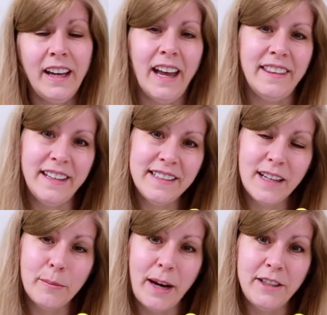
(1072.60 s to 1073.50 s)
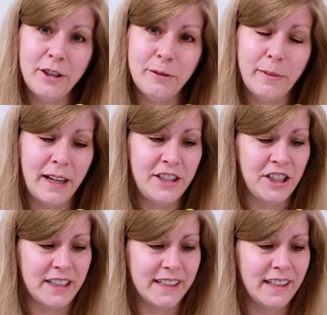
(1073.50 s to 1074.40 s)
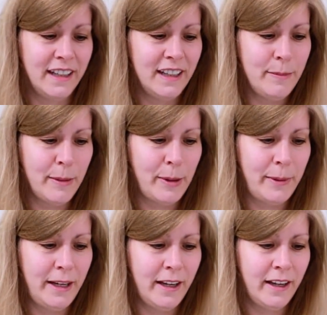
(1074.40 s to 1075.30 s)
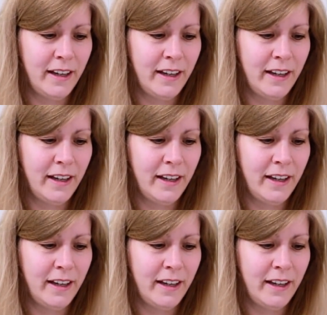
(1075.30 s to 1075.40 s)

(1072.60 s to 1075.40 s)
And these are my two budgies. Come here, baby.